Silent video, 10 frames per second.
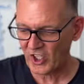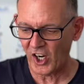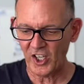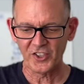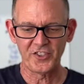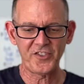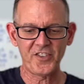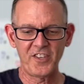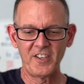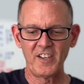
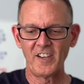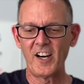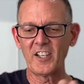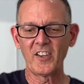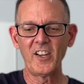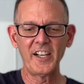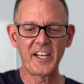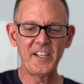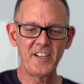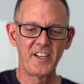collars
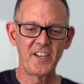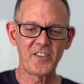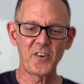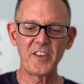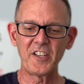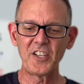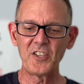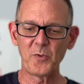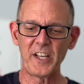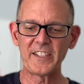online. So I think
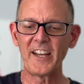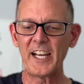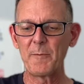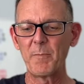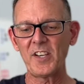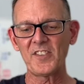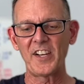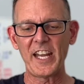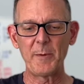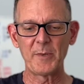these were like $9
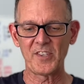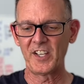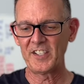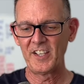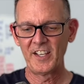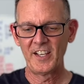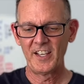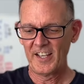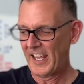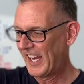on Amazon.
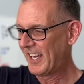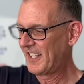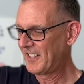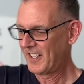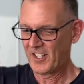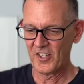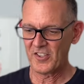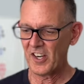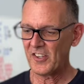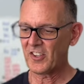And
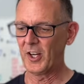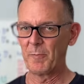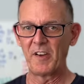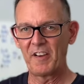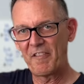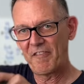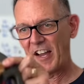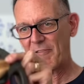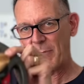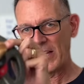here's another club,
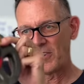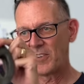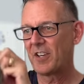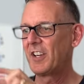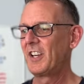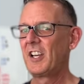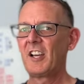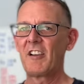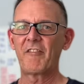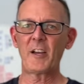5-pound
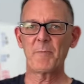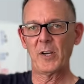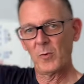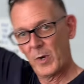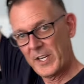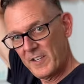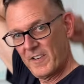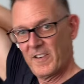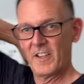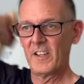weight.